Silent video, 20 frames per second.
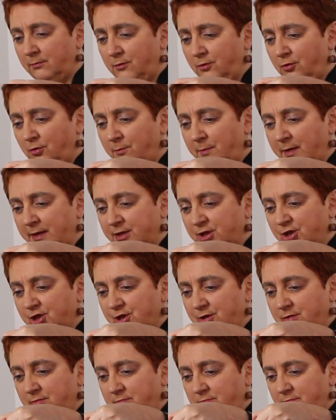Not
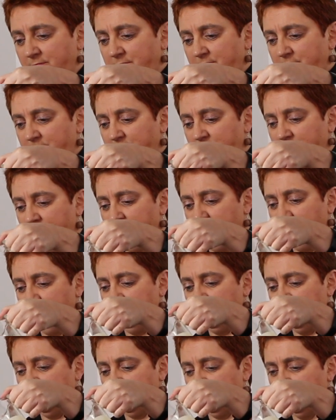much,
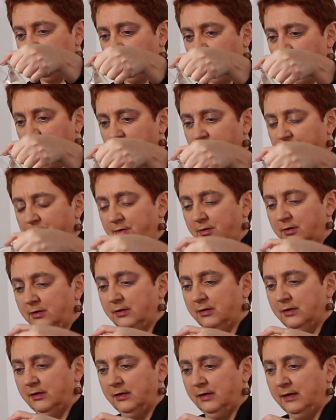just a dollop.
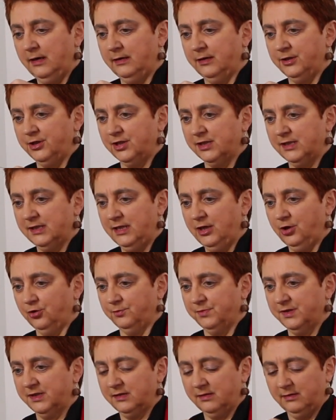And it just
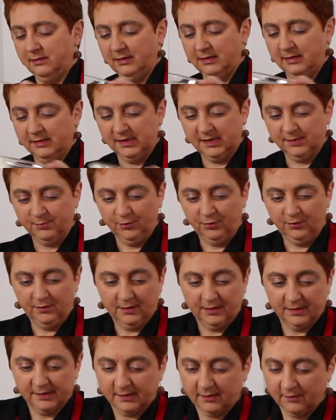helps the
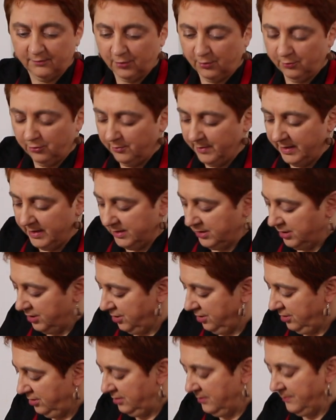smoothness of what we're about to
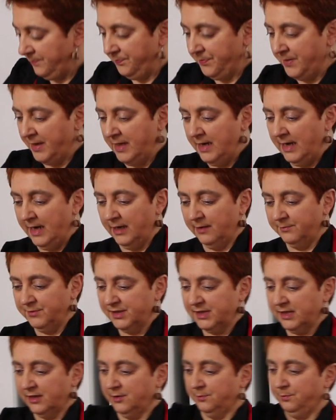do. And I'm
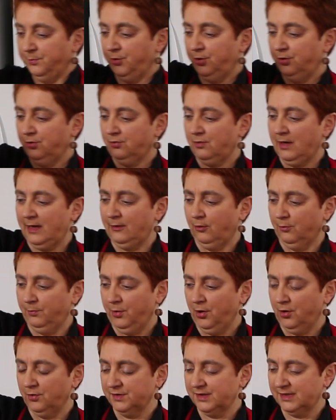just going to puree or
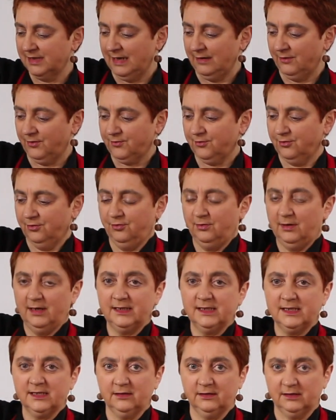pulse that through
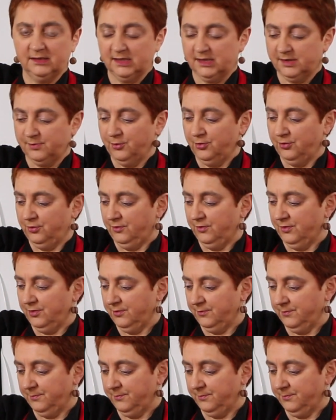until it's smooth.